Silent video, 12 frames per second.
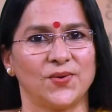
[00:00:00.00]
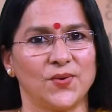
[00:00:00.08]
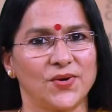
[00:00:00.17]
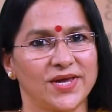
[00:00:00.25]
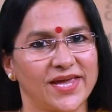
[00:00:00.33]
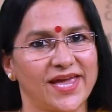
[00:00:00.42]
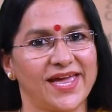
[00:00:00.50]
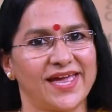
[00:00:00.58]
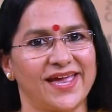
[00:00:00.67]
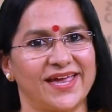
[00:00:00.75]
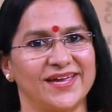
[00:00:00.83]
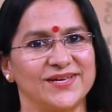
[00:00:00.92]

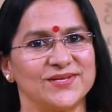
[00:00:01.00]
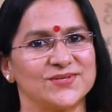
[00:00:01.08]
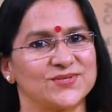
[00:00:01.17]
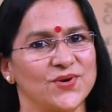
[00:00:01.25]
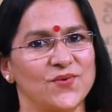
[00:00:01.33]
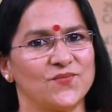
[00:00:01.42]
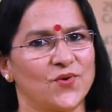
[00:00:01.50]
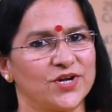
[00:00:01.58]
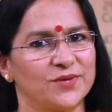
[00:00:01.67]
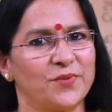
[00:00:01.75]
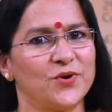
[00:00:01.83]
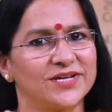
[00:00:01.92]
Okay, so what
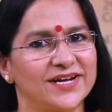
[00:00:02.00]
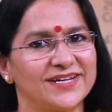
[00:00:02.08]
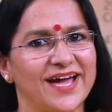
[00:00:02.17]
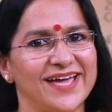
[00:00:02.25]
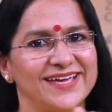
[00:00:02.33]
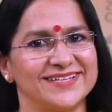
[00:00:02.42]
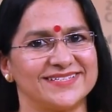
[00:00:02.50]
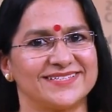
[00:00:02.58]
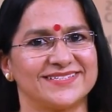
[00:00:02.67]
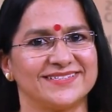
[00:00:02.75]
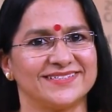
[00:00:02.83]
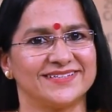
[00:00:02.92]
about
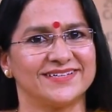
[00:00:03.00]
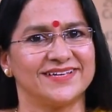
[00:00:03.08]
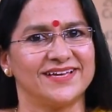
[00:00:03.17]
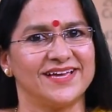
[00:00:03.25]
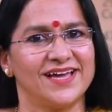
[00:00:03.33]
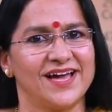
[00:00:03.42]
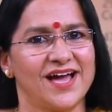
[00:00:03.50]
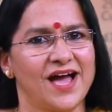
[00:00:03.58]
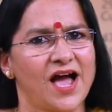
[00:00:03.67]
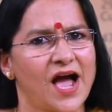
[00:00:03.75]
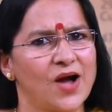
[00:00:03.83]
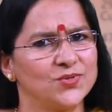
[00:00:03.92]
cations?
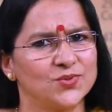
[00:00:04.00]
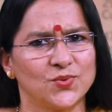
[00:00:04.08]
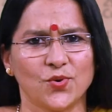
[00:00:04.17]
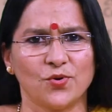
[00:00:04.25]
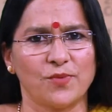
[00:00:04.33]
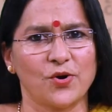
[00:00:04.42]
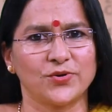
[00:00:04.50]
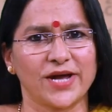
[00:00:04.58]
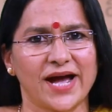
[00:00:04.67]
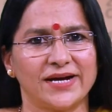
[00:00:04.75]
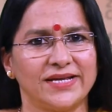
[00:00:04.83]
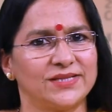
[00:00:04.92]
How to go about
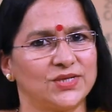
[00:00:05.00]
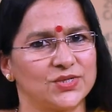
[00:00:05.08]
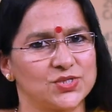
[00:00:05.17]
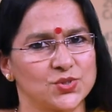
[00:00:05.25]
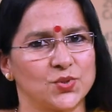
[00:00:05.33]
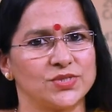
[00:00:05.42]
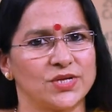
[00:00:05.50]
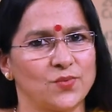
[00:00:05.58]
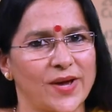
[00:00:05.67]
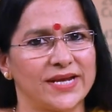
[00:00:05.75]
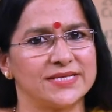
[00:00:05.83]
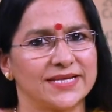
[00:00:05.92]
adding the total
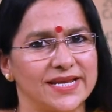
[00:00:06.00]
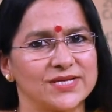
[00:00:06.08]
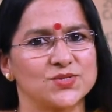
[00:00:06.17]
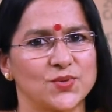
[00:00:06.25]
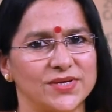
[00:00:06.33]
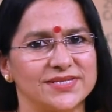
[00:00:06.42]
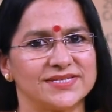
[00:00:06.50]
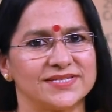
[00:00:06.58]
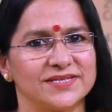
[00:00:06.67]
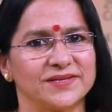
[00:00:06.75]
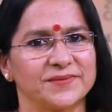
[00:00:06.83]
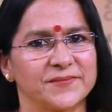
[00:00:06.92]
valence
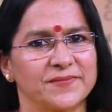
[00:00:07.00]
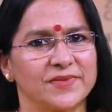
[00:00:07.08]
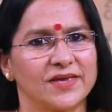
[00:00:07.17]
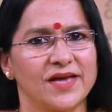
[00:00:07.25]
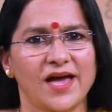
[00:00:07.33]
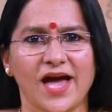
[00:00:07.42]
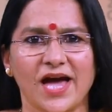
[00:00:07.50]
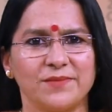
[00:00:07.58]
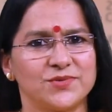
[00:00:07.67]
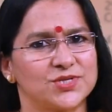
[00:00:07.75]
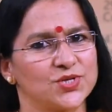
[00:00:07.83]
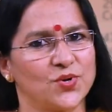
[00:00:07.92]
electrons? I
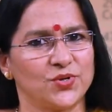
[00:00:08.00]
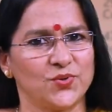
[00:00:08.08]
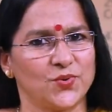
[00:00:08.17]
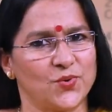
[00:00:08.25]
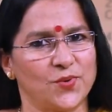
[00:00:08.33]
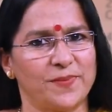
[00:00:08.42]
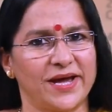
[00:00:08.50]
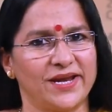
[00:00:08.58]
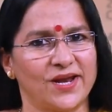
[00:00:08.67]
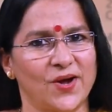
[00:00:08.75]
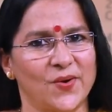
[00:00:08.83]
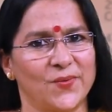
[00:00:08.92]
am sure you know by
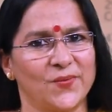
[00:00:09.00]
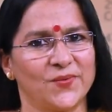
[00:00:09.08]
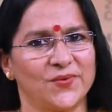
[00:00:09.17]
now.